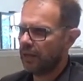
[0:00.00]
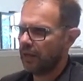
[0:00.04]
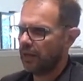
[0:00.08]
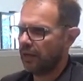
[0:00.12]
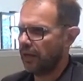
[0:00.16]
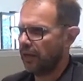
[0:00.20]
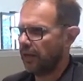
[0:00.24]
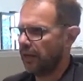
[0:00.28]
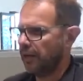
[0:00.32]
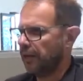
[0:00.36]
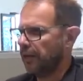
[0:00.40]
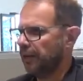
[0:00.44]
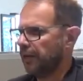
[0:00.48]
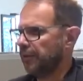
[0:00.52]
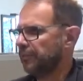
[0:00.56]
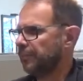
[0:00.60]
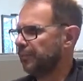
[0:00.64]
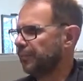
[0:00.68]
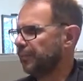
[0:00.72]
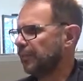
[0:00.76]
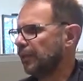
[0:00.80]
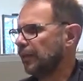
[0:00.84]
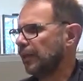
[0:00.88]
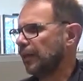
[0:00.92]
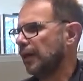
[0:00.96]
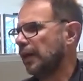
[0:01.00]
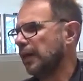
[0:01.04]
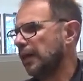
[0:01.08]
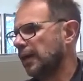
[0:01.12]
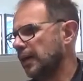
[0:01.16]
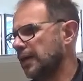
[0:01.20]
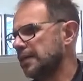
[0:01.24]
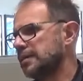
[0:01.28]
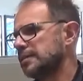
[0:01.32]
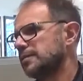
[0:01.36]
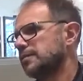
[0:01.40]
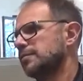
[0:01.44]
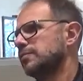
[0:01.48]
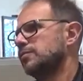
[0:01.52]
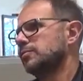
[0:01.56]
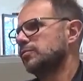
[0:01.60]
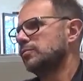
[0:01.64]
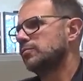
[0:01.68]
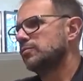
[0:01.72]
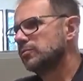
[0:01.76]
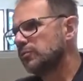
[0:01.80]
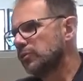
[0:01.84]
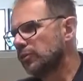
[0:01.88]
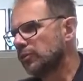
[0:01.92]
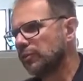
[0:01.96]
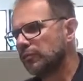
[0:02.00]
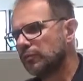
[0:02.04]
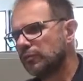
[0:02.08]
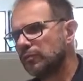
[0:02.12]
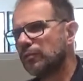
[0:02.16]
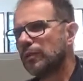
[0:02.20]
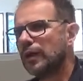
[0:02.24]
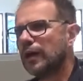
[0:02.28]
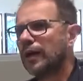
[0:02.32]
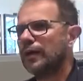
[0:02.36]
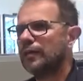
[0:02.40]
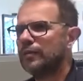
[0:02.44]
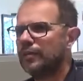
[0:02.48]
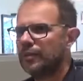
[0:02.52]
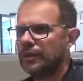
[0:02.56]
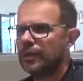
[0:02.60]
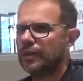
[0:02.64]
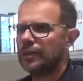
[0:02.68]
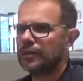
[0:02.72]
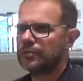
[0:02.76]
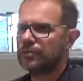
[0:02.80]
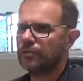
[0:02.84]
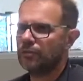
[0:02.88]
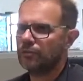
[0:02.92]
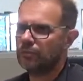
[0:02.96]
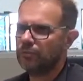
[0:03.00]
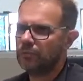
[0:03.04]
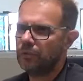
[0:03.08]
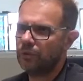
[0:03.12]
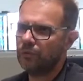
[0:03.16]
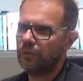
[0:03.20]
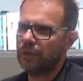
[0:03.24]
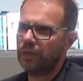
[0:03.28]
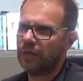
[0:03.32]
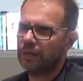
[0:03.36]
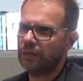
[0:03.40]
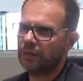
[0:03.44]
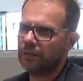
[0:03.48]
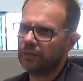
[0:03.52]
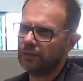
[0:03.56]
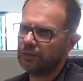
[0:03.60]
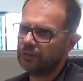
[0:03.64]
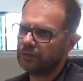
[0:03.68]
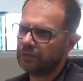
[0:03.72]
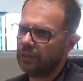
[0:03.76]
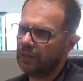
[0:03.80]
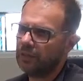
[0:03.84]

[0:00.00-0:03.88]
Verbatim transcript: um, as sort of ideas of mute icons,